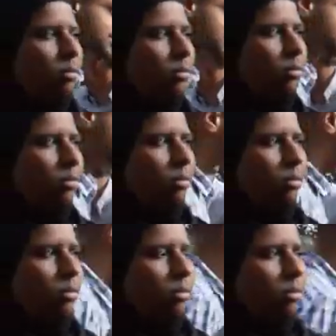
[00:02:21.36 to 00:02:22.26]

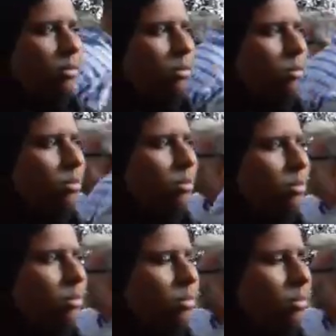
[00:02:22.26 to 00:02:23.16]

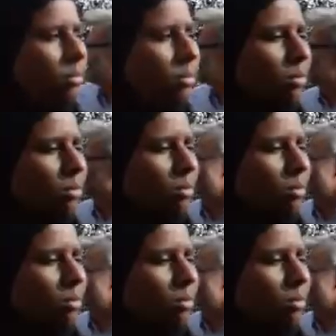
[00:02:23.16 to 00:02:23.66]
The person shown says nothing.